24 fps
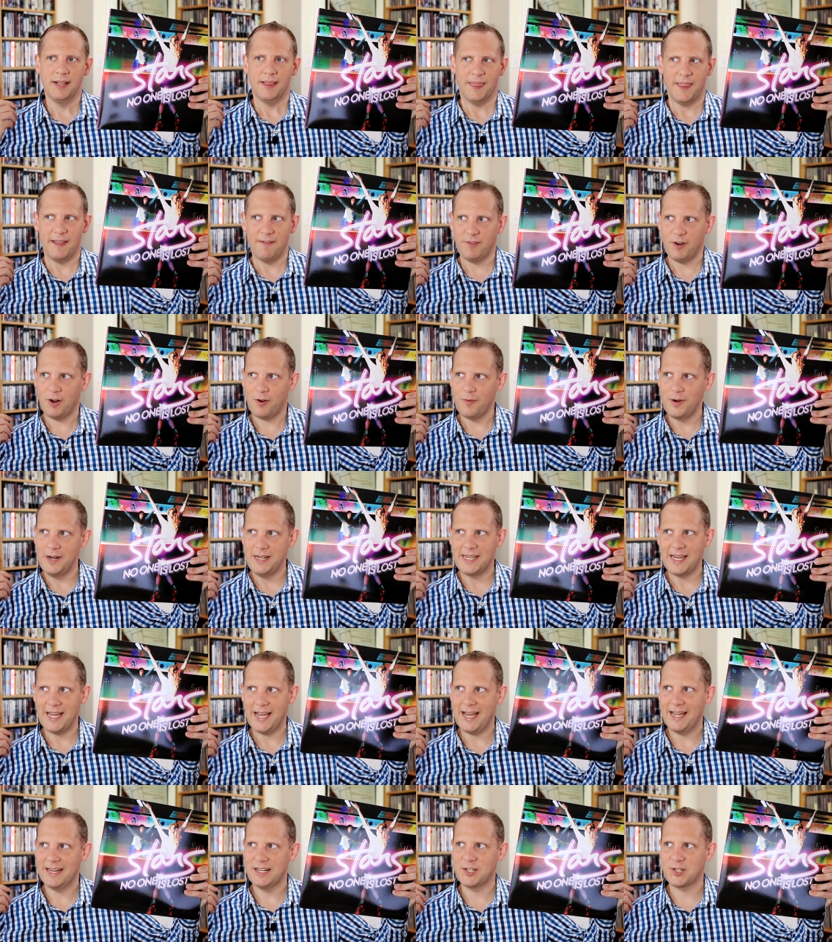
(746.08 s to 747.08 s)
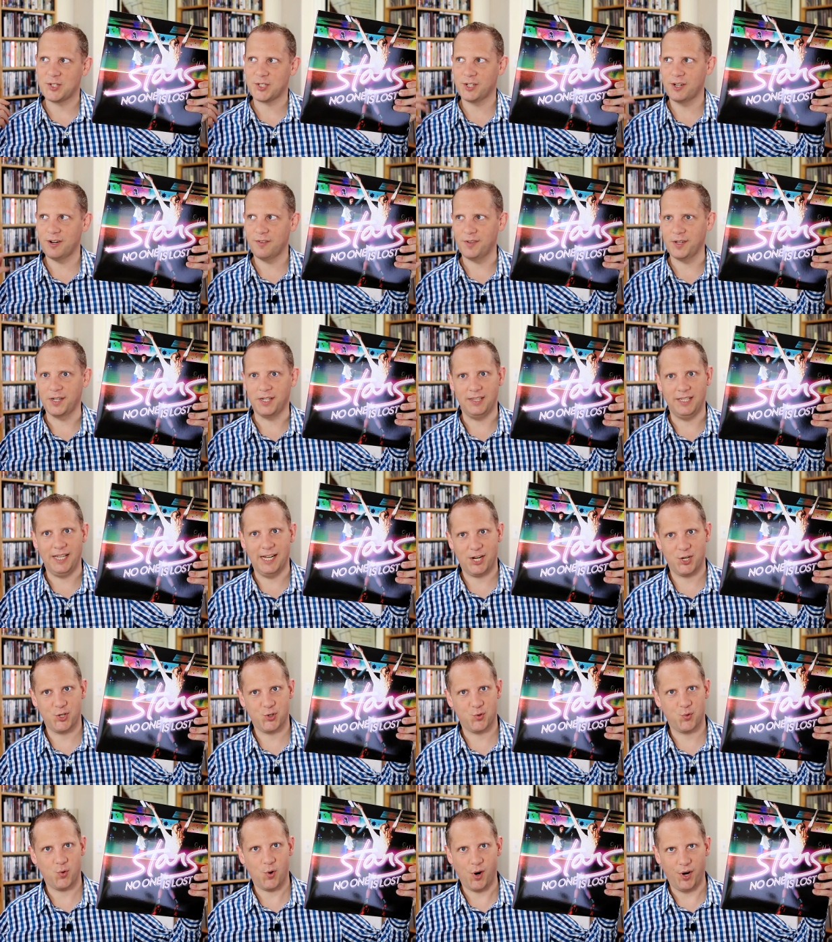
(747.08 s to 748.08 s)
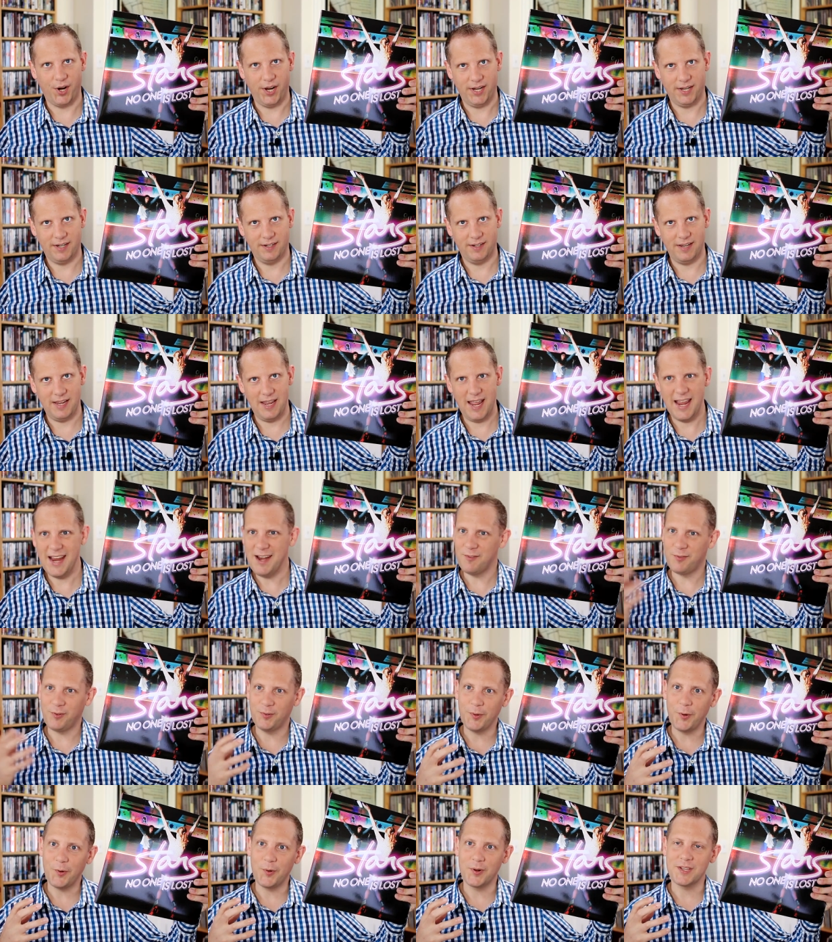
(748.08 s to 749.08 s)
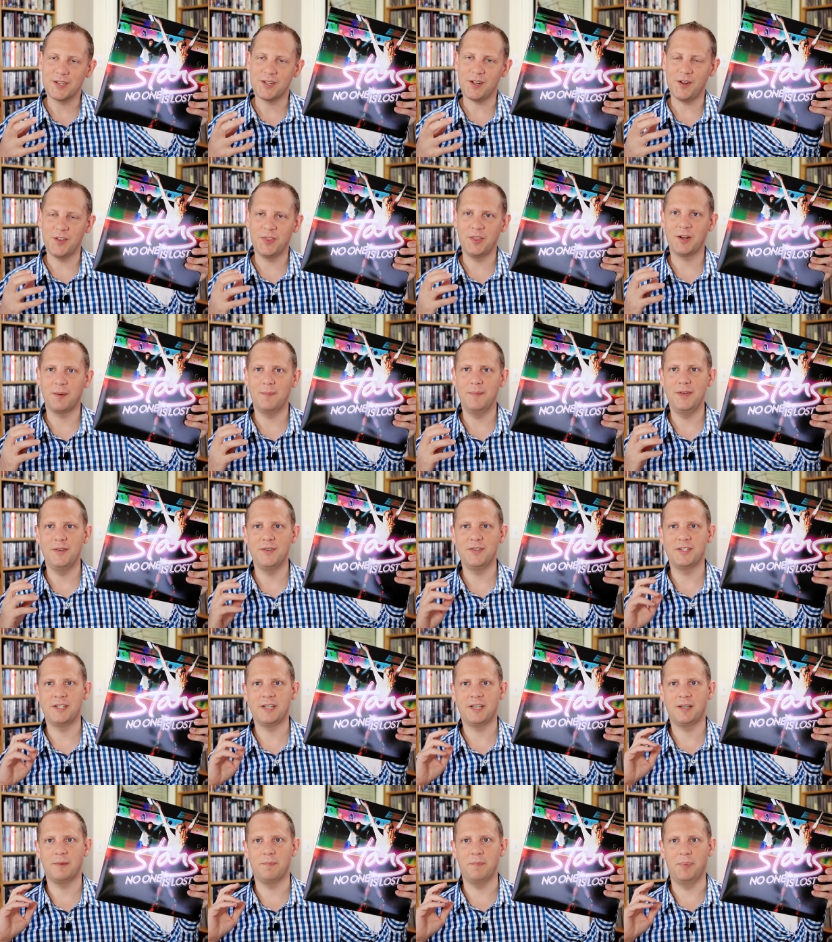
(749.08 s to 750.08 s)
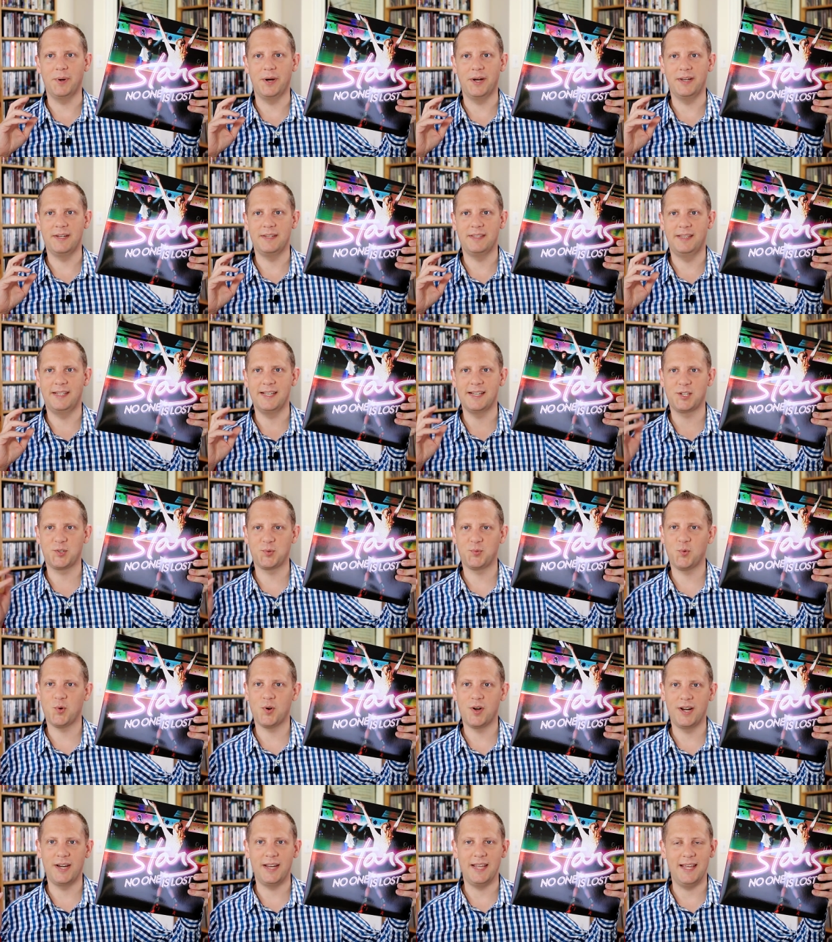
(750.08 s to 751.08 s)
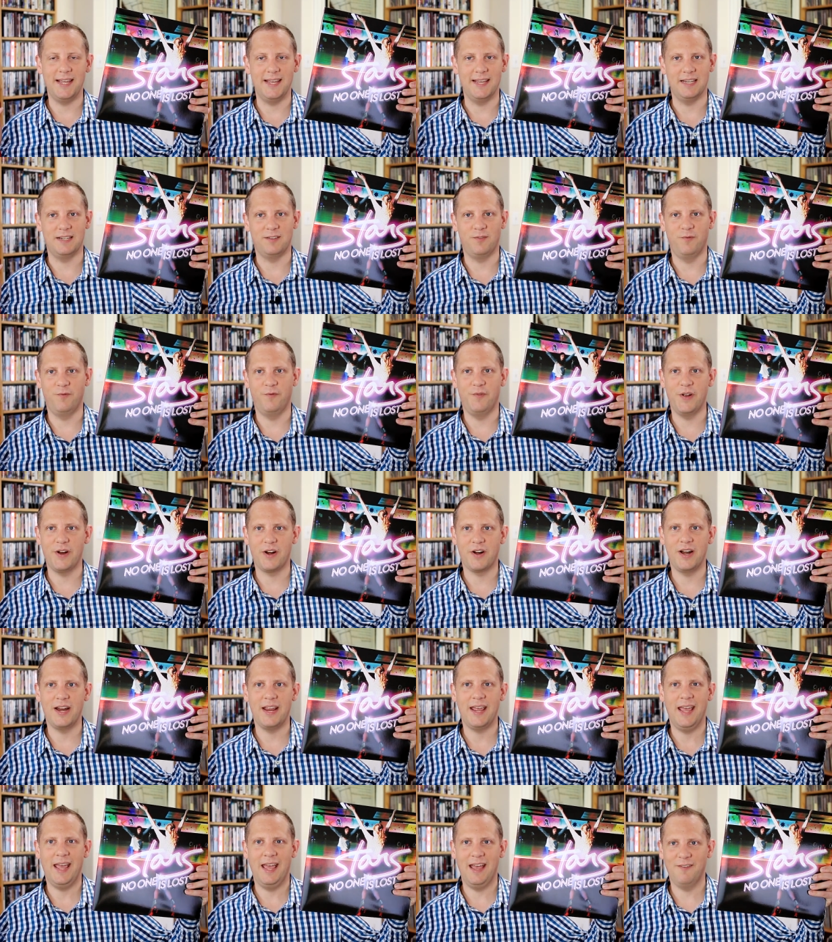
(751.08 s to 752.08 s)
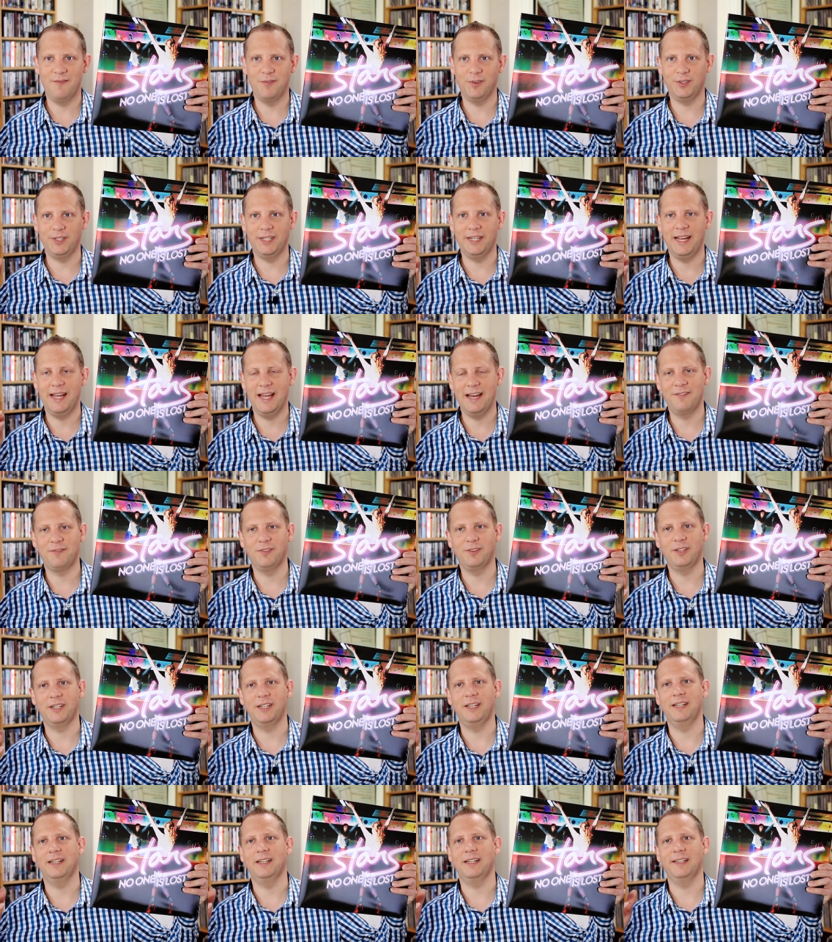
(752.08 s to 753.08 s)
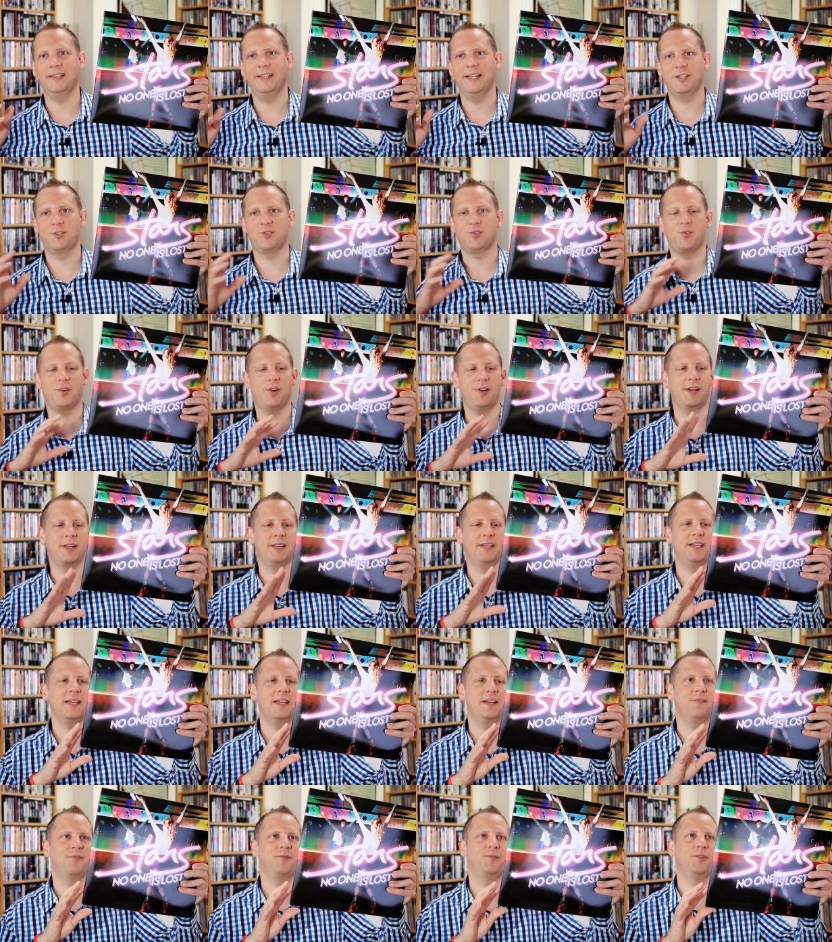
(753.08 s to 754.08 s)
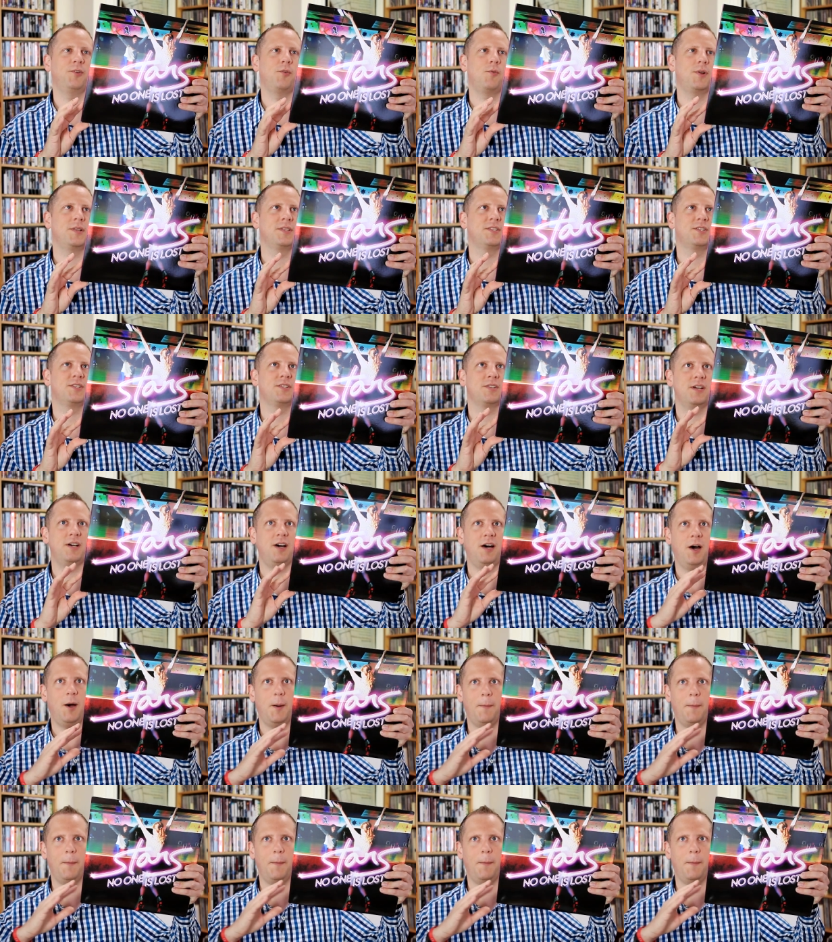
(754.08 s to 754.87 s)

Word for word: They've always had sort of an electronic influence on their music, but this one is very heavily electronic influenced,